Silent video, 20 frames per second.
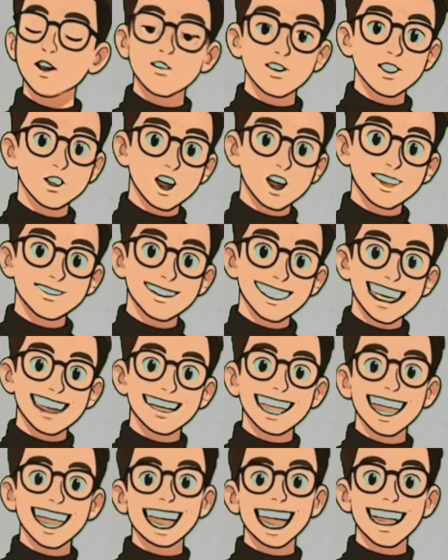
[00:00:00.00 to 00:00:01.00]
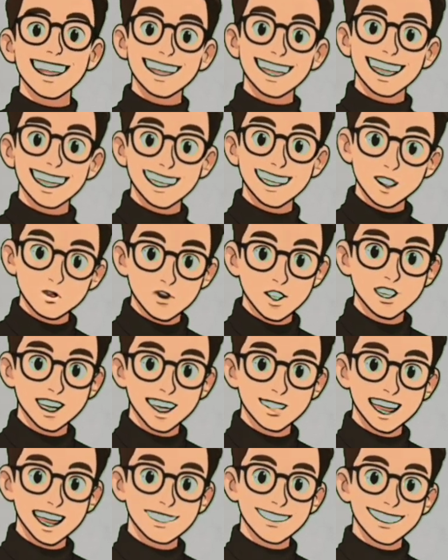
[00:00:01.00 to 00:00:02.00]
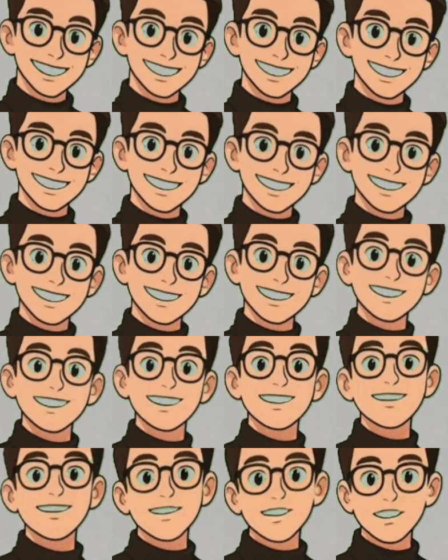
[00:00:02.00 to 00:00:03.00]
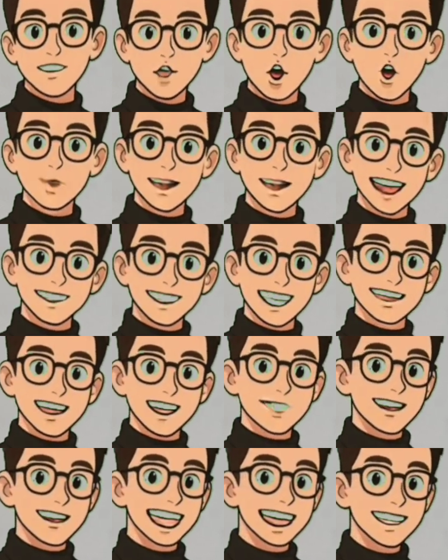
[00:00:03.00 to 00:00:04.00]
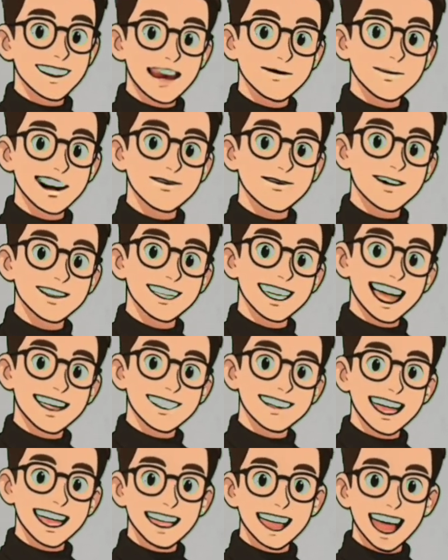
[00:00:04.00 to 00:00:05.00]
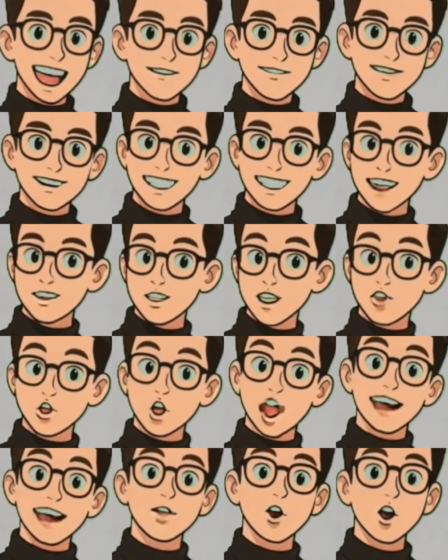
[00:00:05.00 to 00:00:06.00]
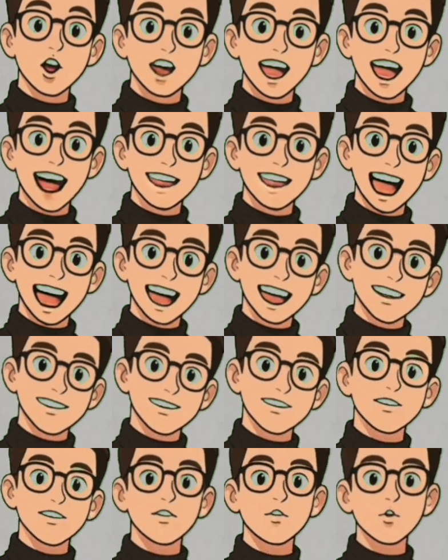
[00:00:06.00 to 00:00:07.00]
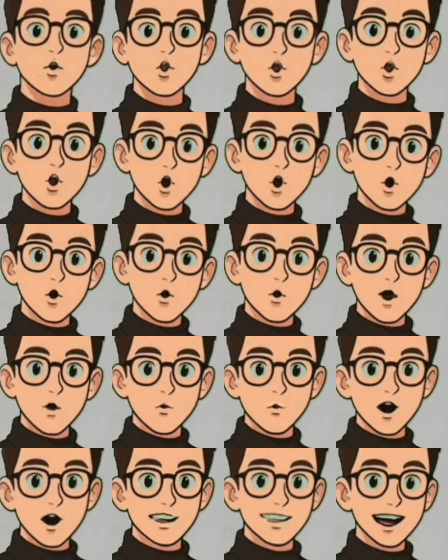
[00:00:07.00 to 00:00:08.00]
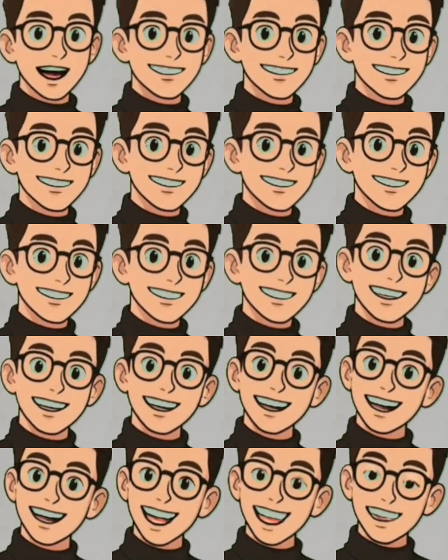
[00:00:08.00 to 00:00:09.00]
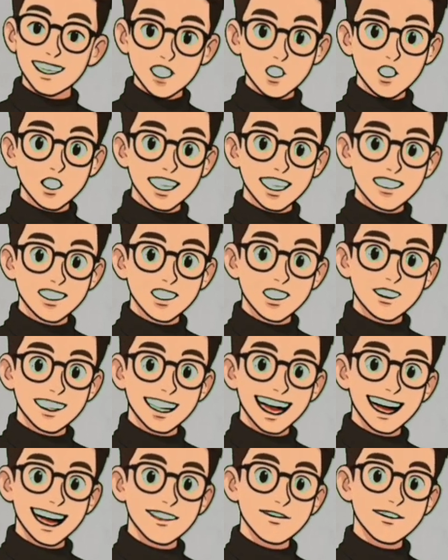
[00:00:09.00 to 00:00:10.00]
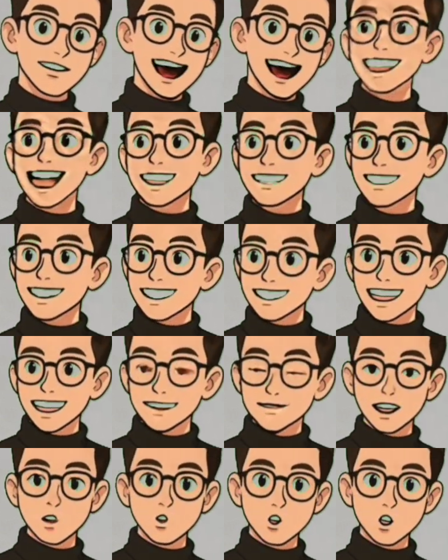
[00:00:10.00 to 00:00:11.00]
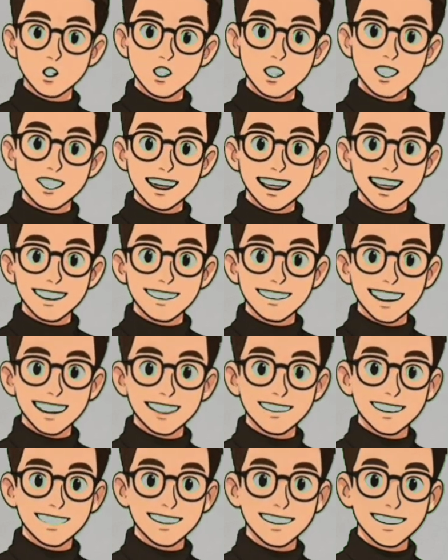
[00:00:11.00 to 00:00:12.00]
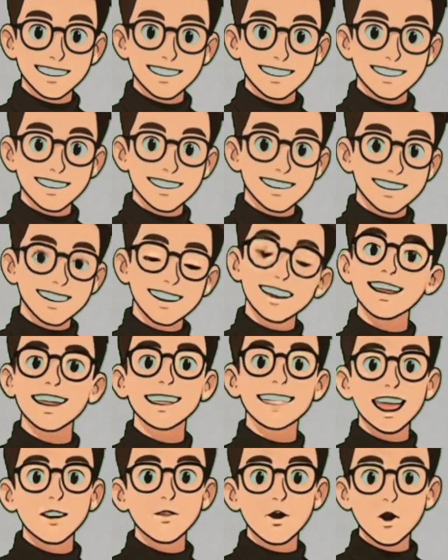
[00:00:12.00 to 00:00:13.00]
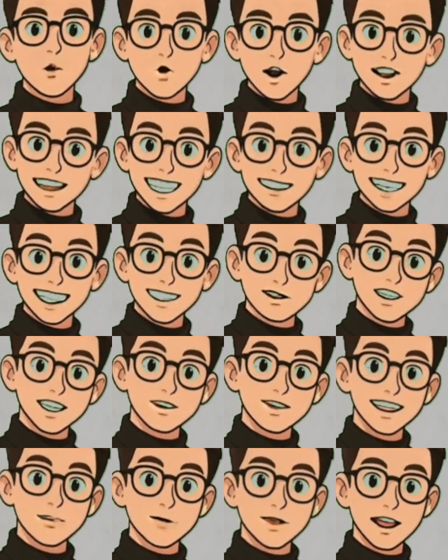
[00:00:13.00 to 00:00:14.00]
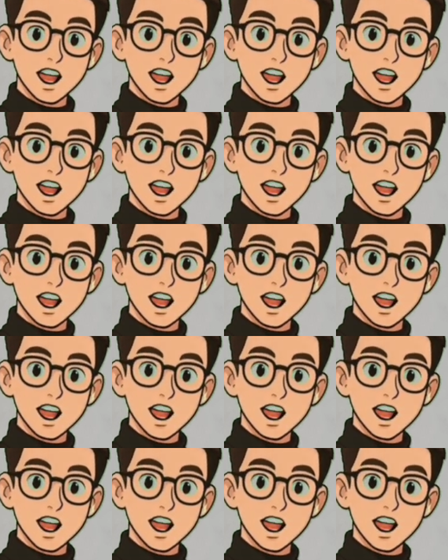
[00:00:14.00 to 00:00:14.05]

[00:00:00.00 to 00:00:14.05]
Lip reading: Waves carry information the same way a chord carries information. For example, if soldiers are told that one whistle means move ahead, while two whistles mean stay put, then when they hear one whistle, they think move ahead.